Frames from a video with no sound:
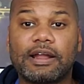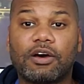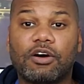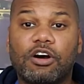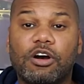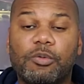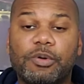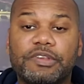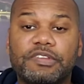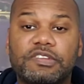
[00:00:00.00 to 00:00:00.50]
I
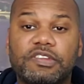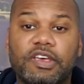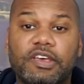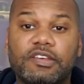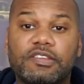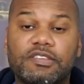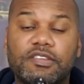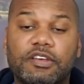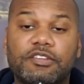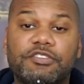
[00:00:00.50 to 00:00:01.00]
always
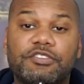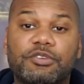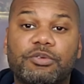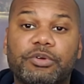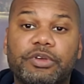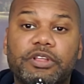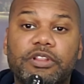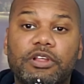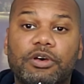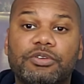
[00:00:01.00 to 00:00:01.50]
take
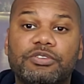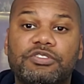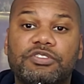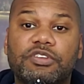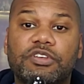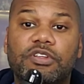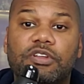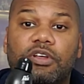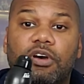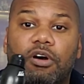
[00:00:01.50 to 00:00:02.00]
sunscreen
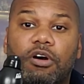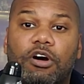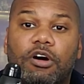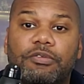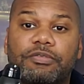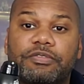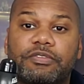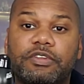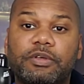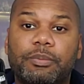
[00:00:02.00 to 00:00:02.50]
lotion
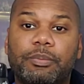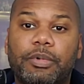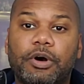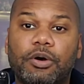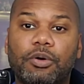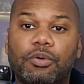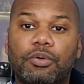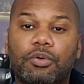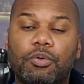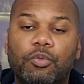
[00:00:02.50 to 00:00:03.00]
off the
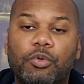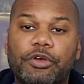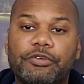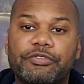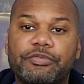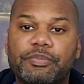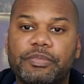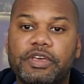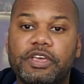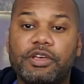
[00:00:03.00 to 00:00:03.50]
boat
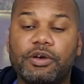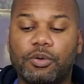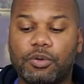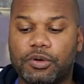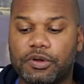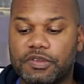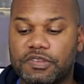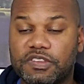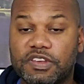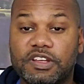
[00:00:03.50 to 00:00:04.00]
with me,
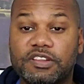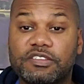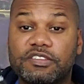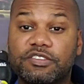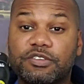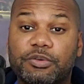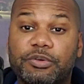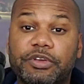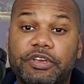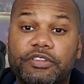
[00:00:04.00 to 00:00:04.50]
or
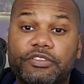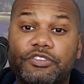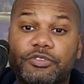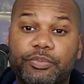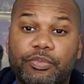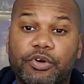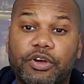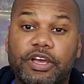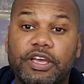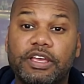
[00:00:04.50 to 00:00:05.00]
sunscreen
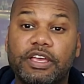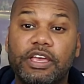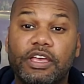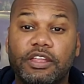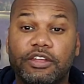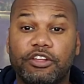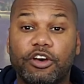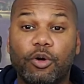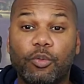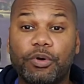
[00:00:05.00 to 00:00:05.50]
spray.
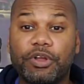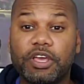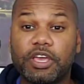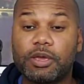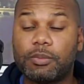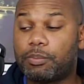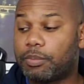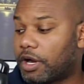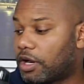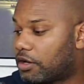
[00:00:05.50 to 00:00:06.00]
Don't want to
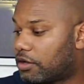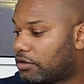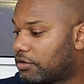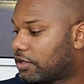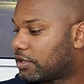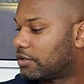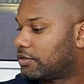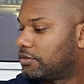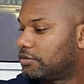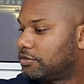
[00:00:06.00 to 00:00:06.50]
get burned.